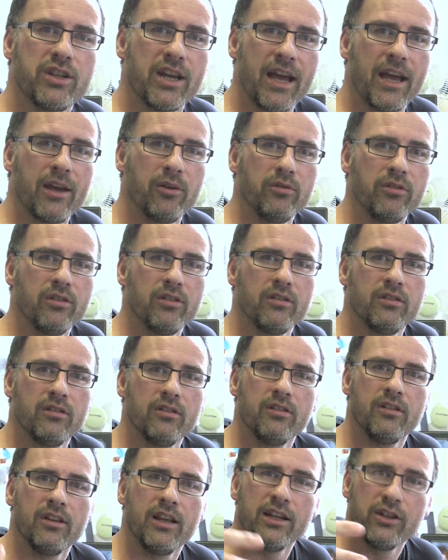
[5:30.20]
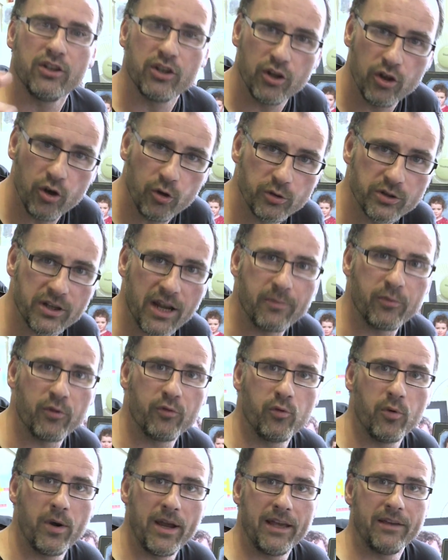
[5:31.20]
down into those type
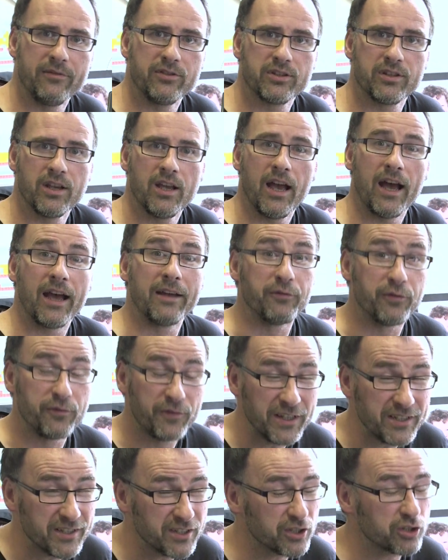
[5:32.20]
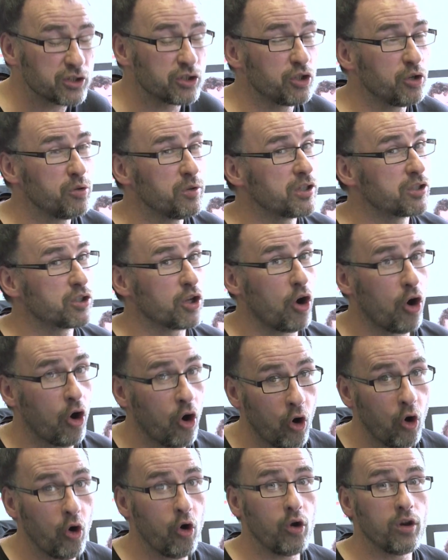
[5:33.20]
of waves. And physicists do this
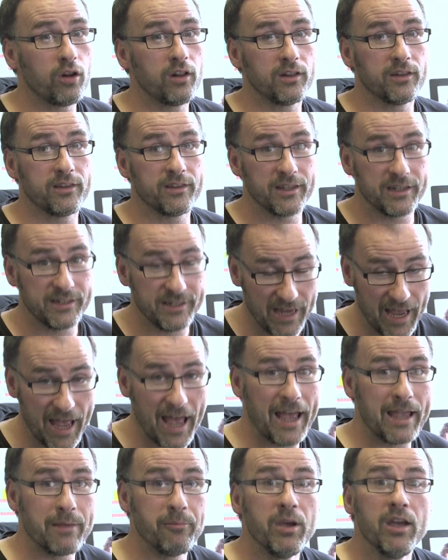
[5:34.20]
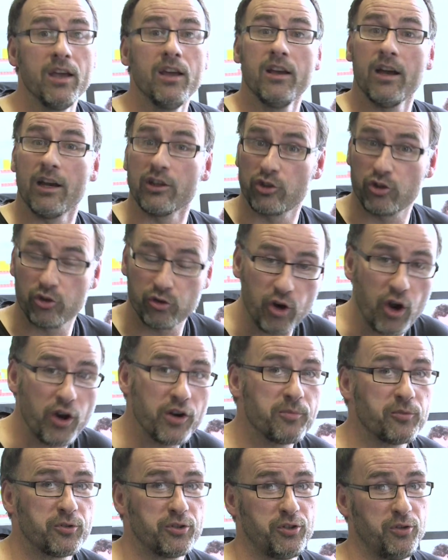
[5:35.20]
all the time.
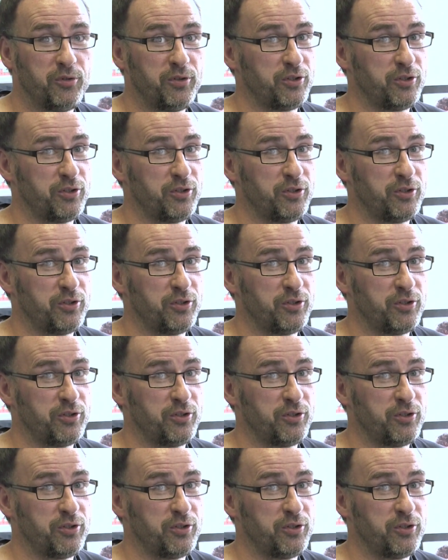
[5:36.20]
Astronomers do